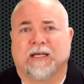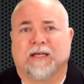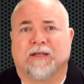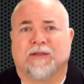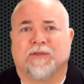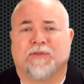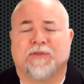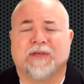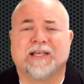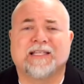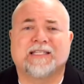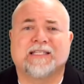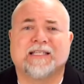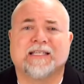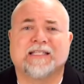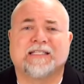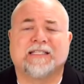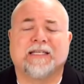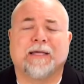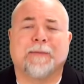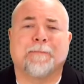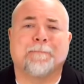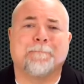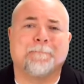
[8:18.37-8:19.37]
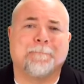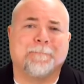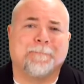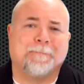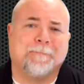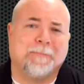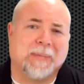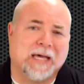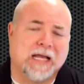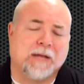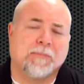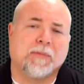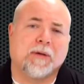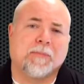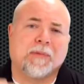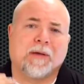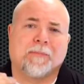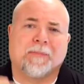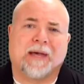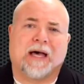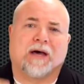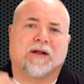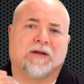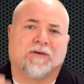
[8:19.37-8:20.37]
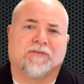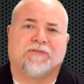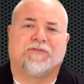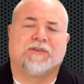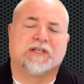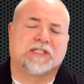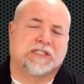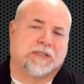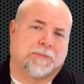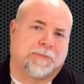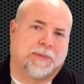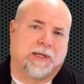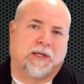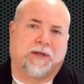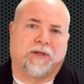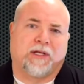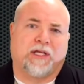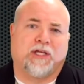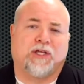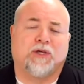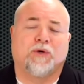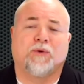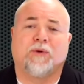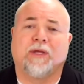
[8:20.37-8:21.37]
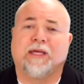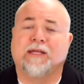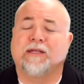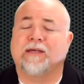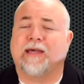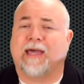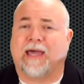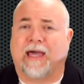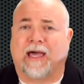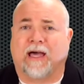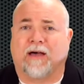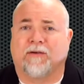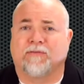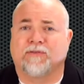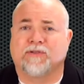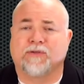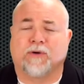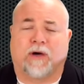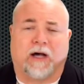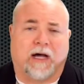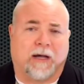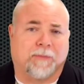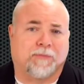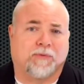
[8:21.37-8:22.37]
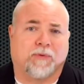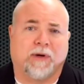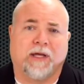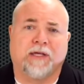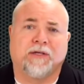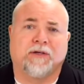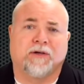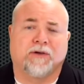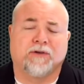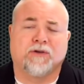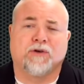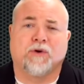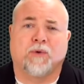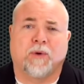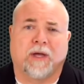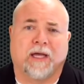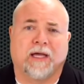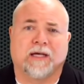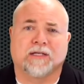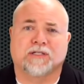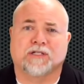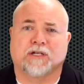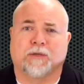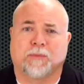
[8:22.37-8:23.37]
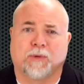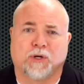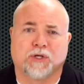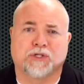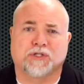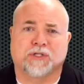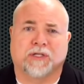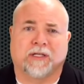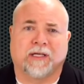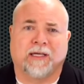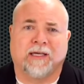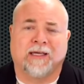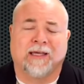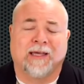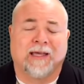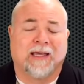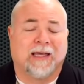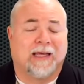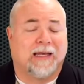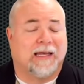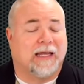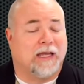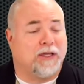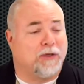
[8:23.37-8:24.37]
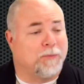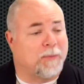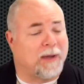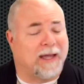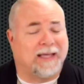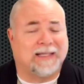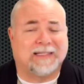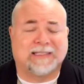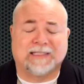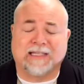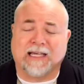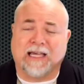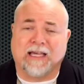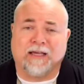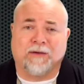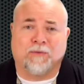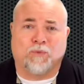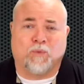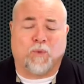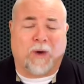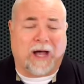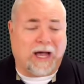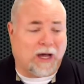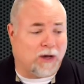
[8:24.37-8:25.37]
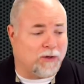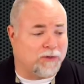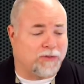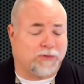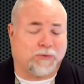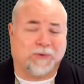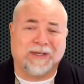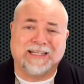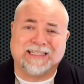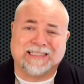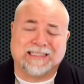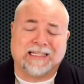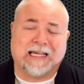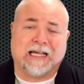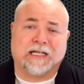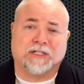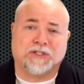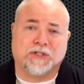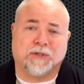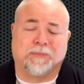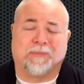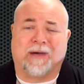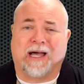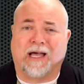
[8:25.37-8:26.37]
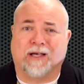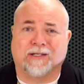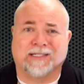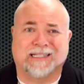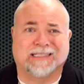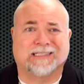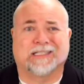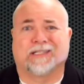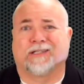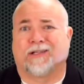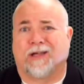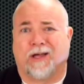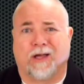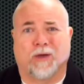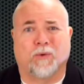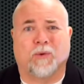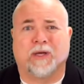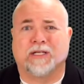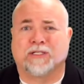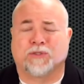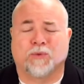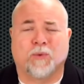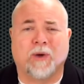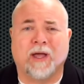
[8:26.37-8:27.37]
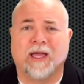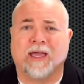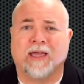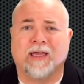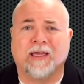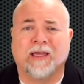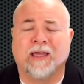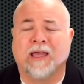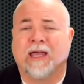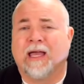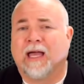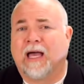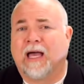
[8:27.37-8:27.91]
This is the minimum amount of visibility you need to have to operate your UAS commercially. Now you might say, wow, 3 statute miles, that's a long ways away.